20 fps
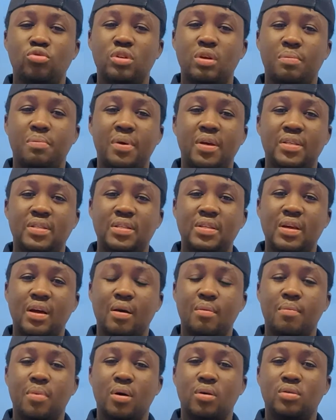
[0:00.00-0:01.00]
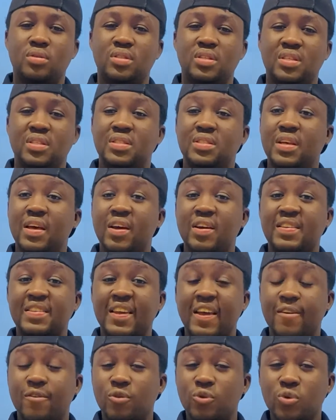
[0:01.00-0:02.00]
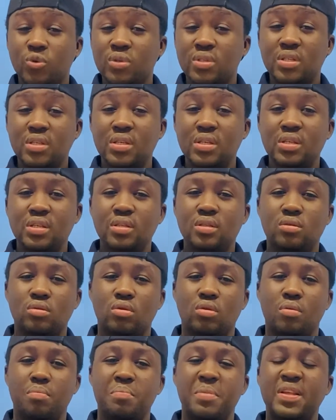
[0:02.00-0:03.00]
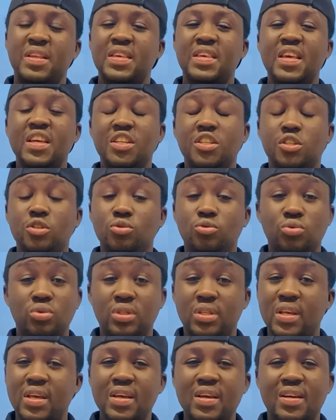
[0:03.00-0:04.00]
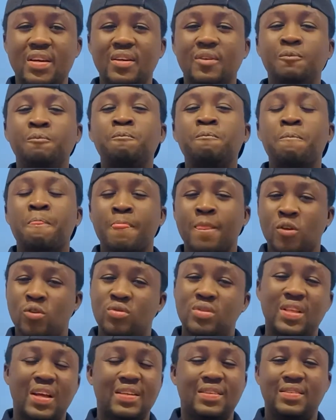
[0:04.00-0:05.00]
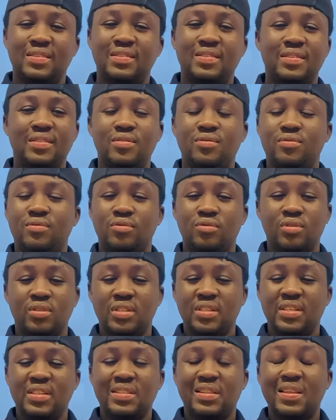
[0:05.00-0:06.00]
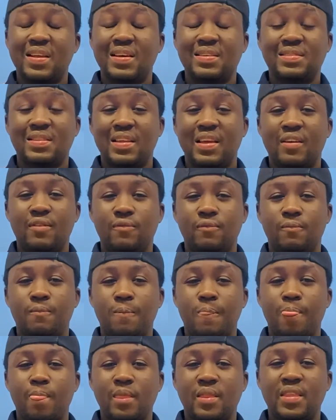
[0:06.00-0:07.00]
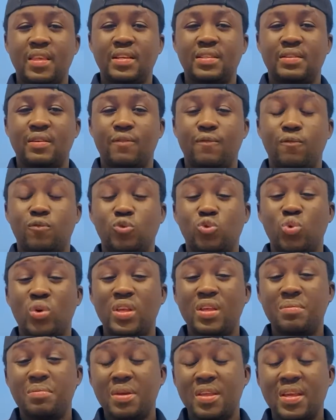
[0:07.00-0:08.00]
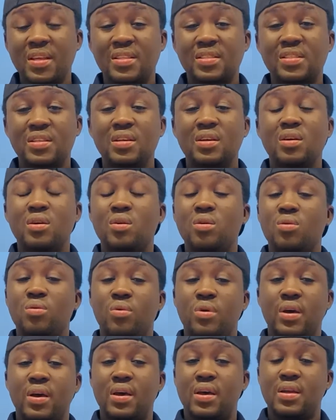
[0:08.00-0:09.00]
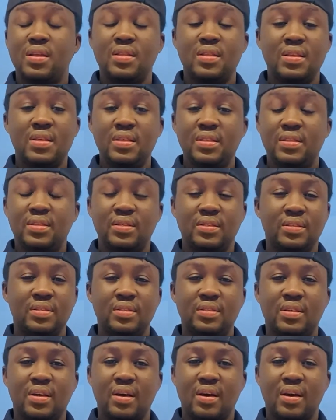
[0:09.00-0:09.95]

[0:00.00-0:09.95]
the person about his diagnosis or medication to take. So that is it. So it lasts takes up 20 minutes where these things